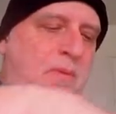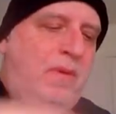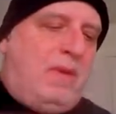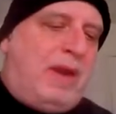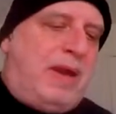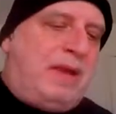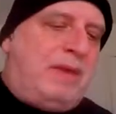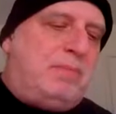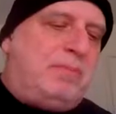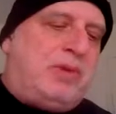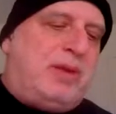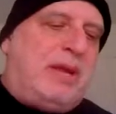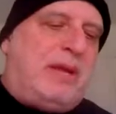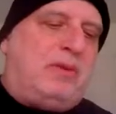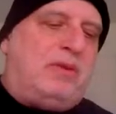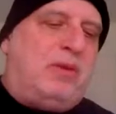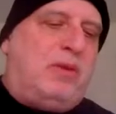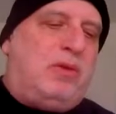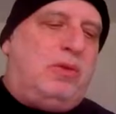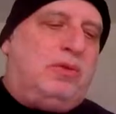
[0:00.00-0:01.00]
I didn't bring
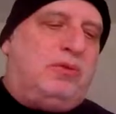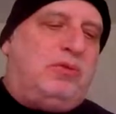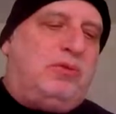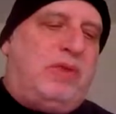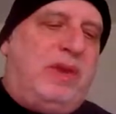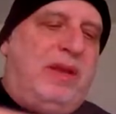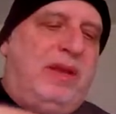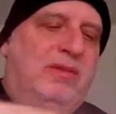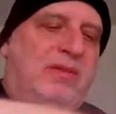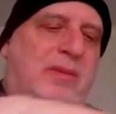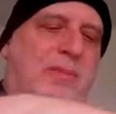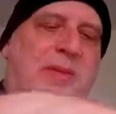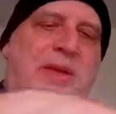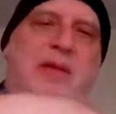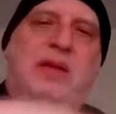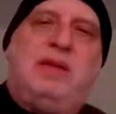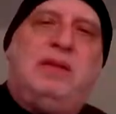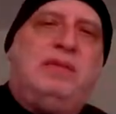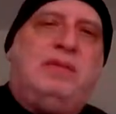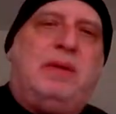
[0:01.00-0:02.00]
out the whole tray because I'm not
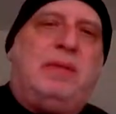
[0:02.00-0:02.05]
gonna